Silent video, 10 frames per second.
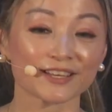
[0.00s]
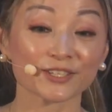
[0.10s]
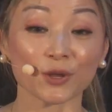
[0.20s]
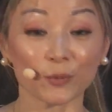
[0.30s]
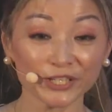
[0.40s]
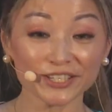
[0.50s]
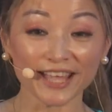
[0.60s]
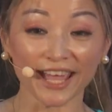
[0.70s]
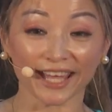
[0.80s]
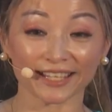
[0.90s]
So what do you
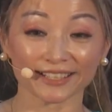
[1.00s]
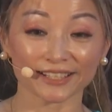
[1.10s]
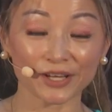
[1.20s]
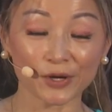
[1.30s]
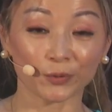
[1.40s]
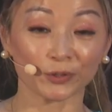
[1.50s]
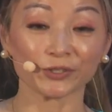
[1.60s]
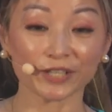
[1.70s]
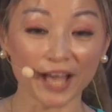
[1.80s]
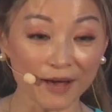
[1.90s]
say? Will
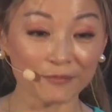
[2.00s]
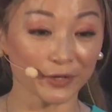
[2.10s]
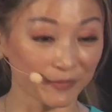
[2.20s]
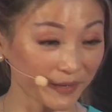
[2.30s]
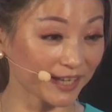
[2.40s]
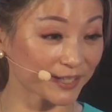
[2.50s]
you come with me